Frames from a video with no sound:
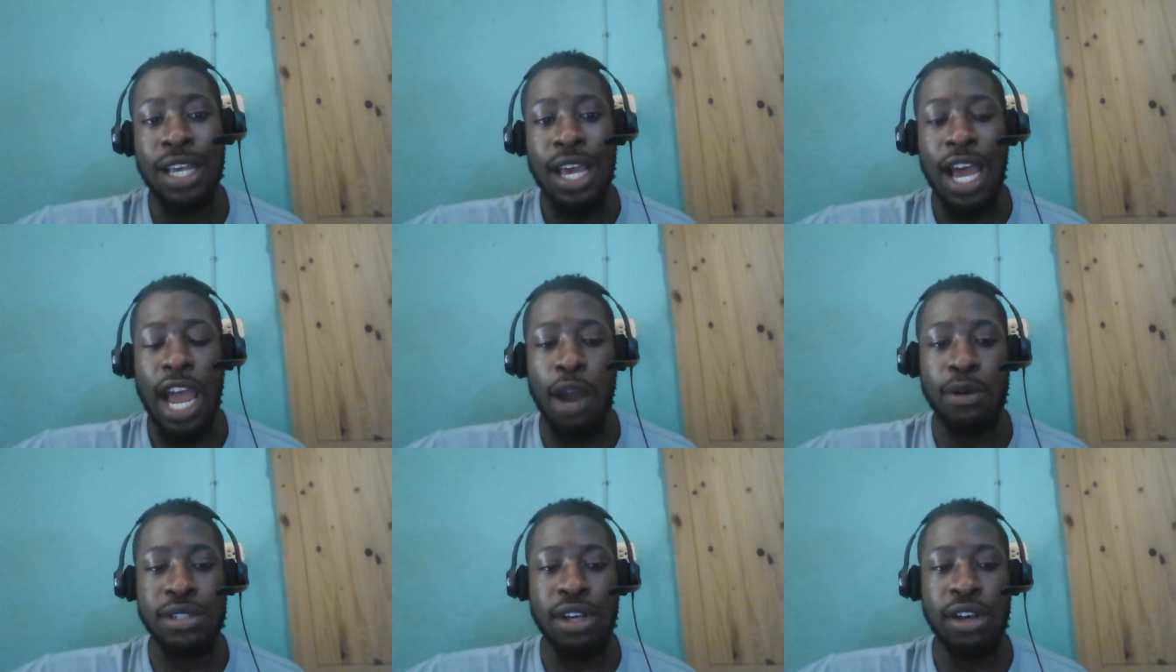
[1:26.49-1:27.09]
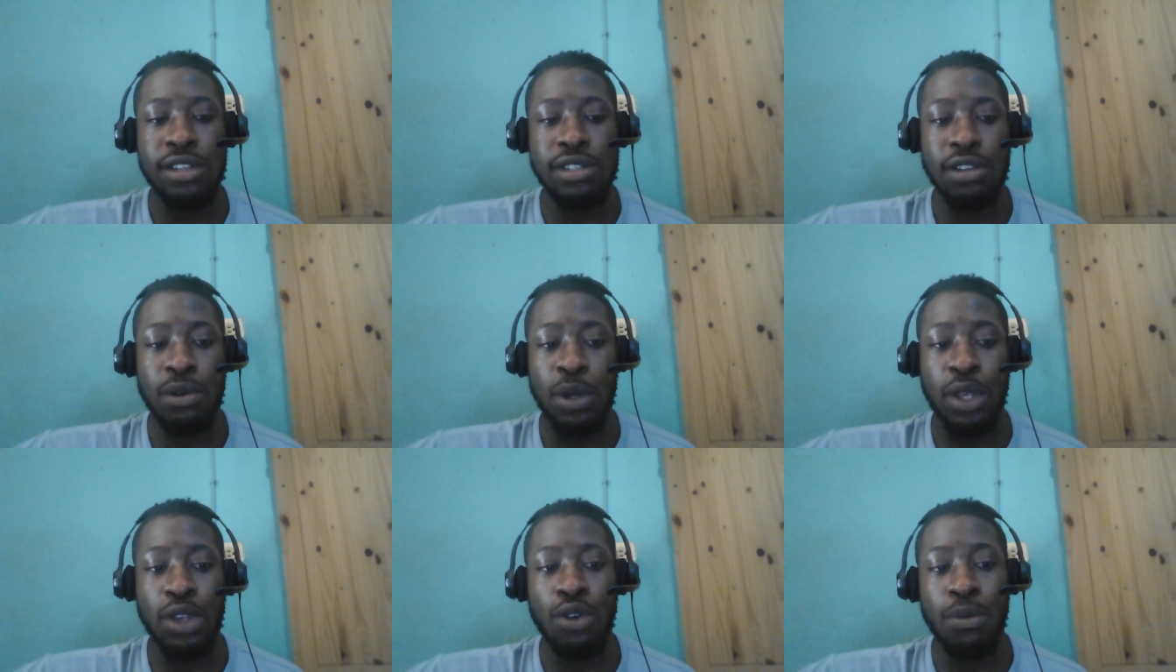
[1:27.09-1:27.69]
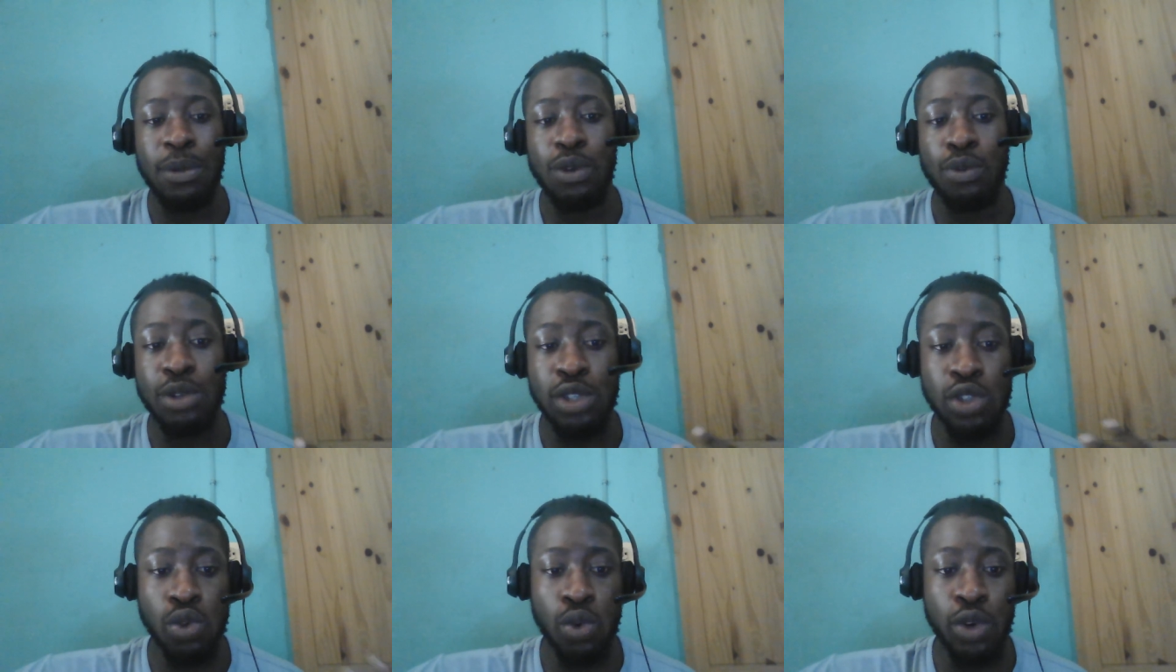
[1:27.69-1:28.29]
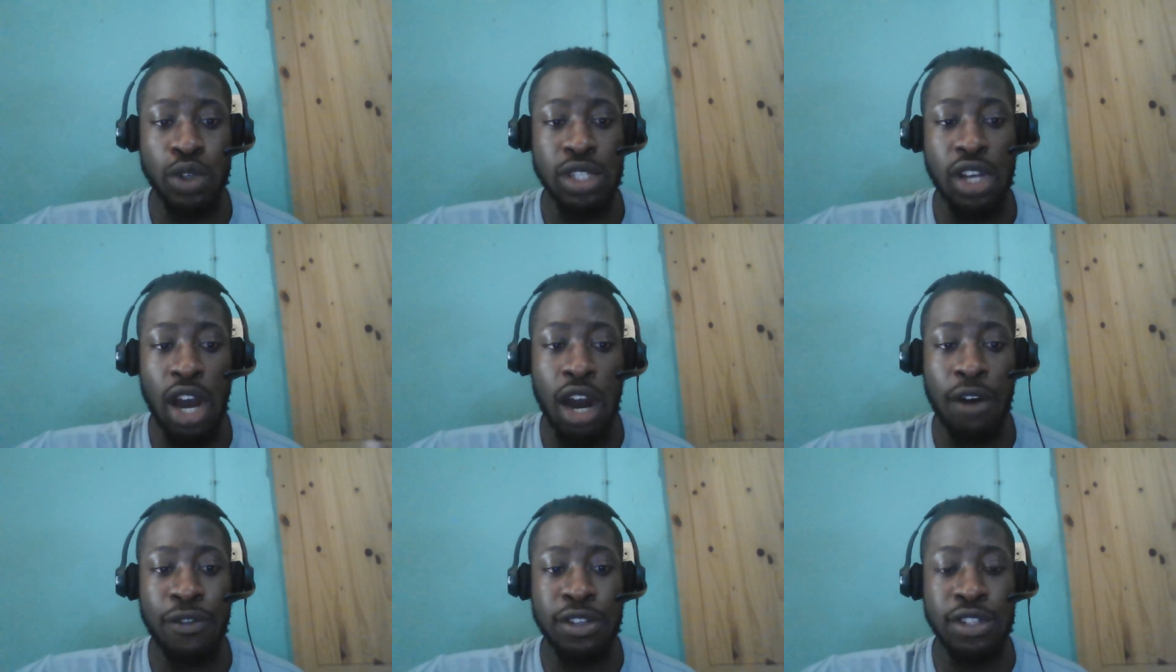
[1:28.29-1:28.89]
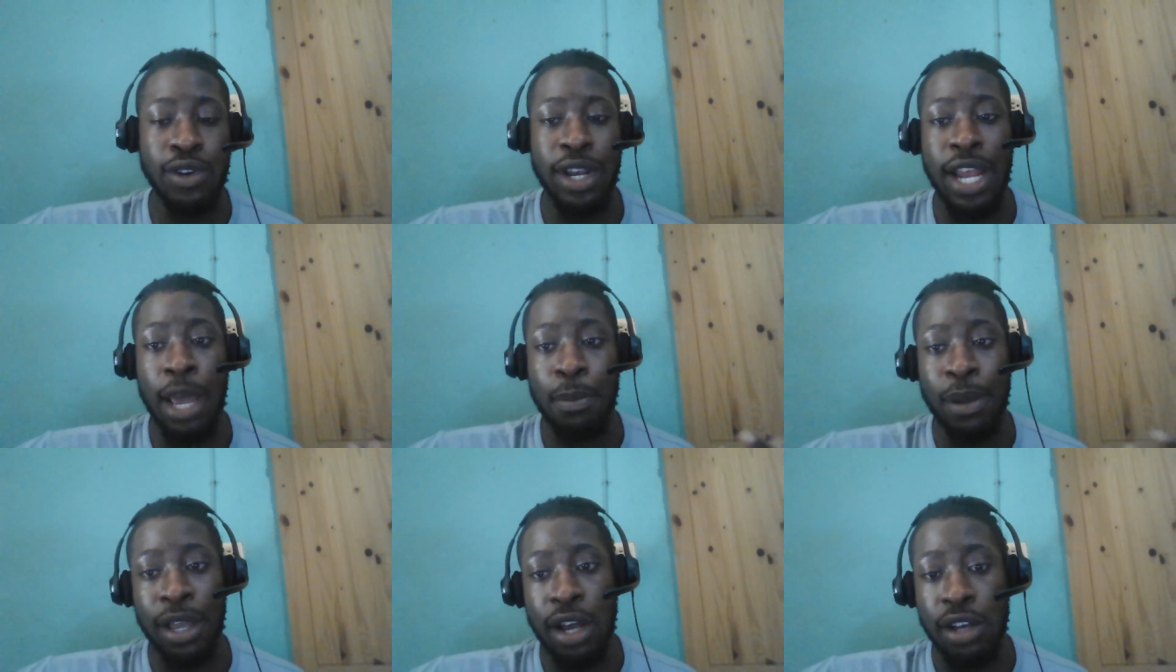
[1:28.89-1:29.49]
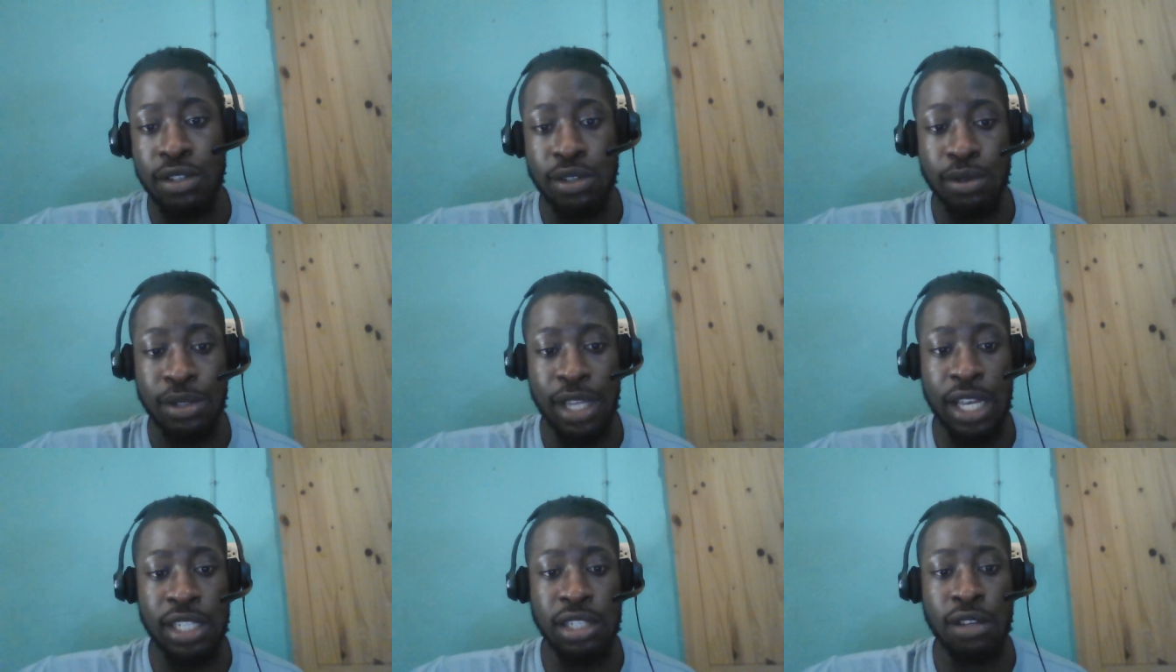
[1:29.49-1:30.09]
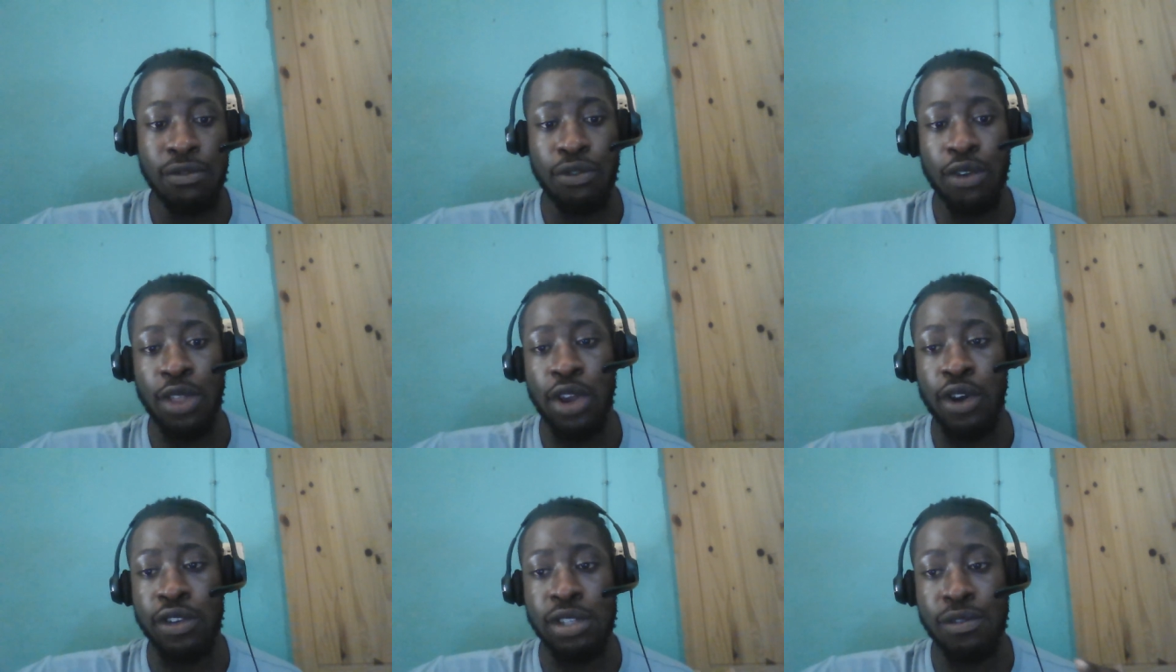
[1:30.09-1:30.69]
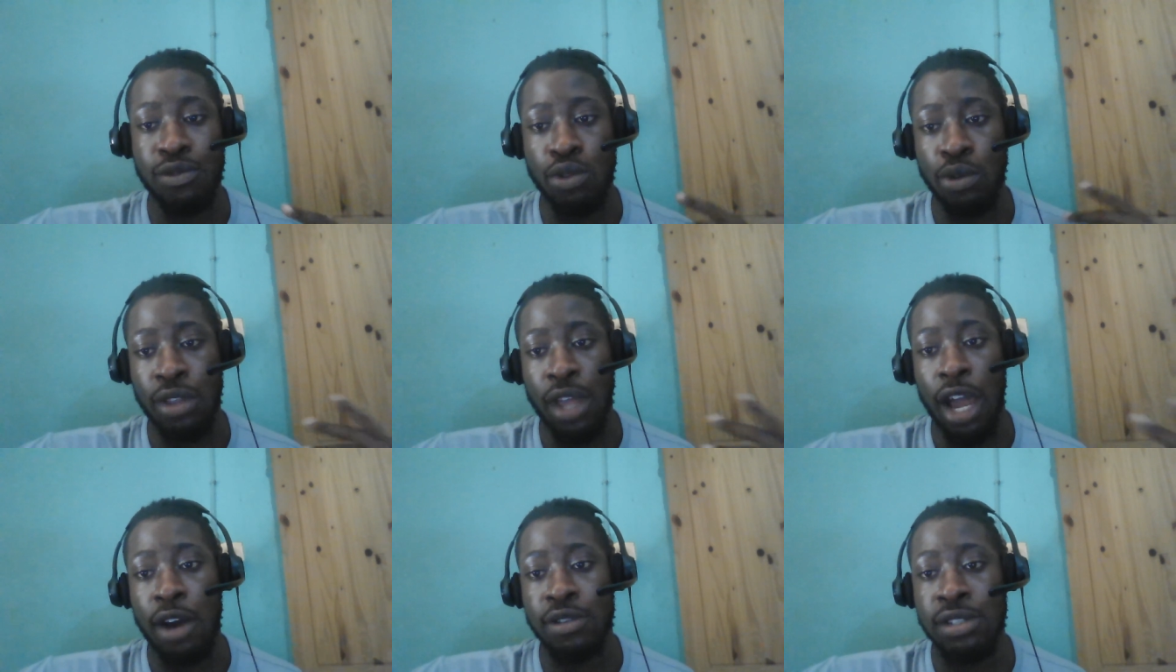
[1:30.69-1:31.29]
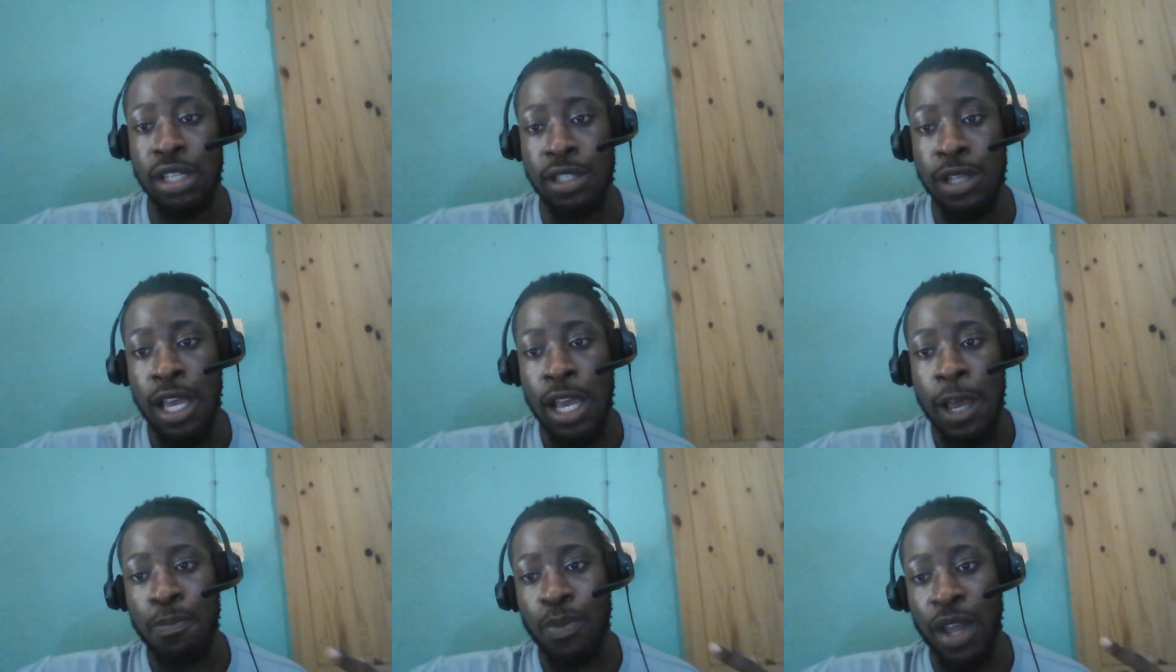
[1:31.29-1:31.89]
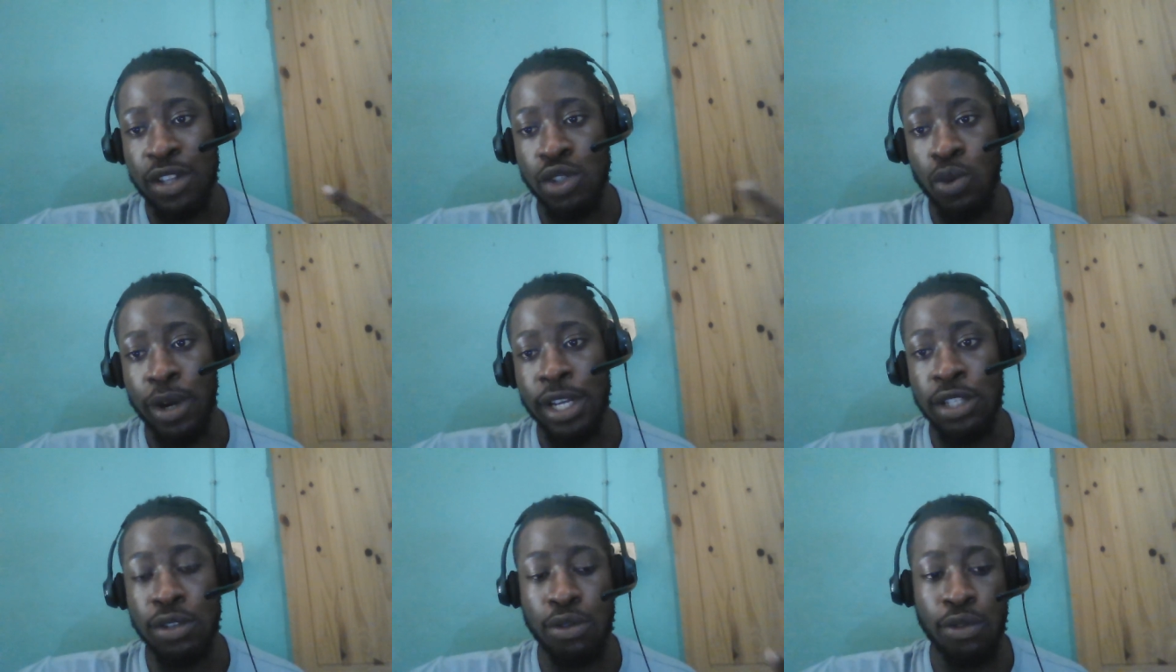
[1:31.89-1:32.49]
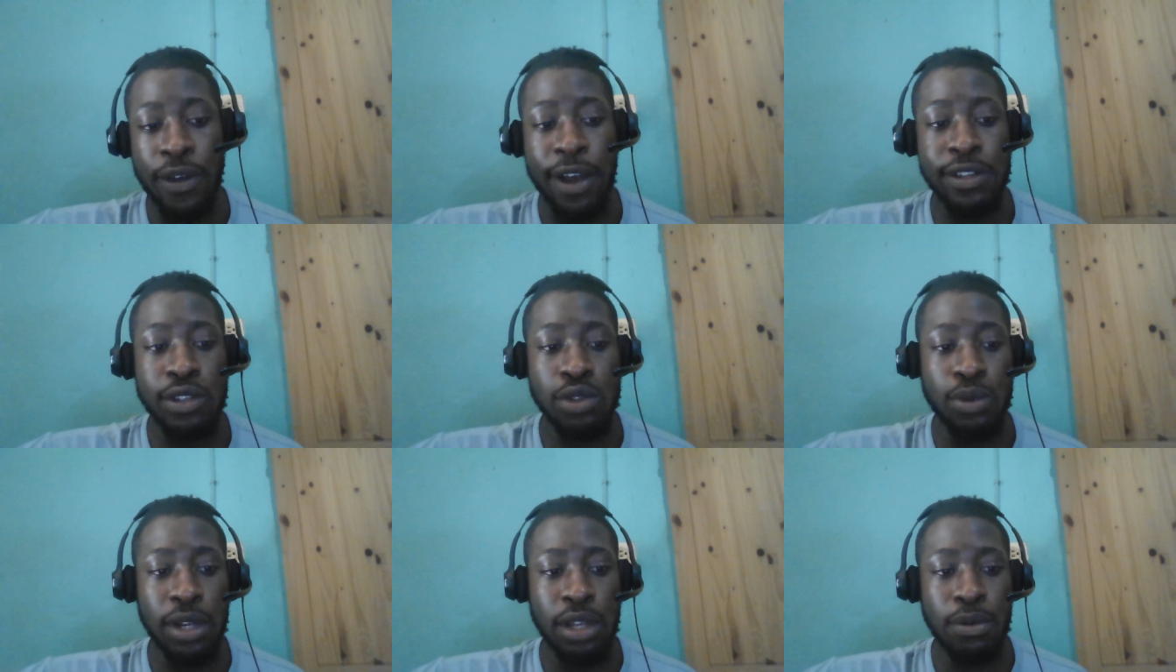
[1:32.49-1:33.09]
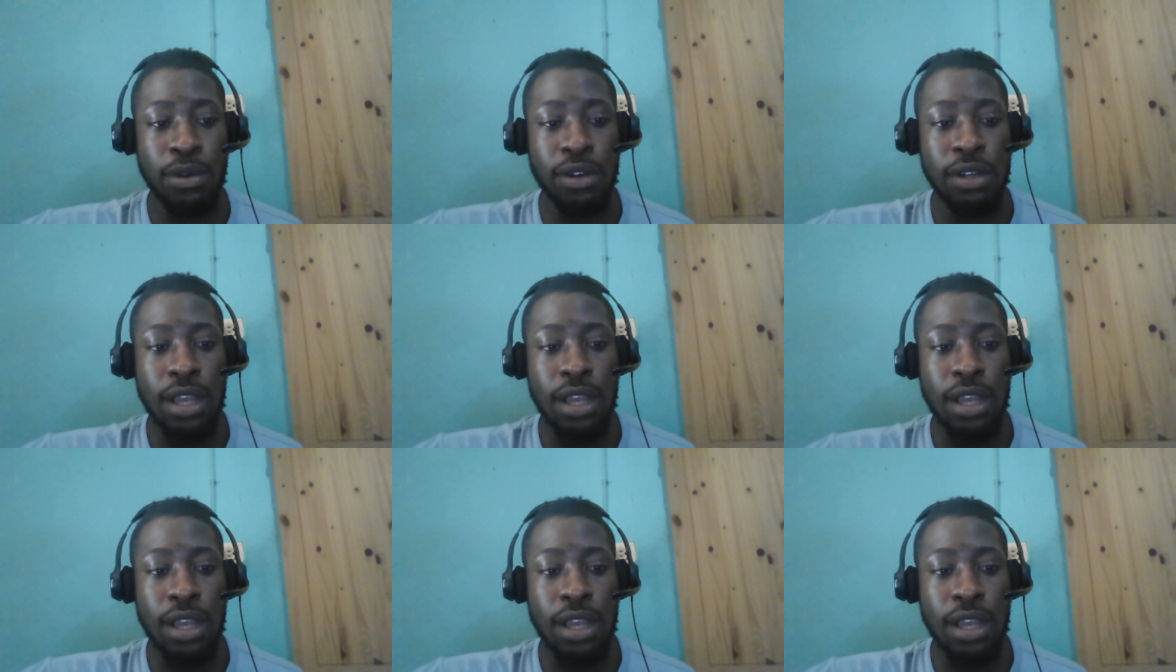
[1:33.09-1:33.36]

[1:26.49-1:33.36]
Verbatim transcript: I was also a human resource officer at Epic Consultation for the years of 2020 to 2021.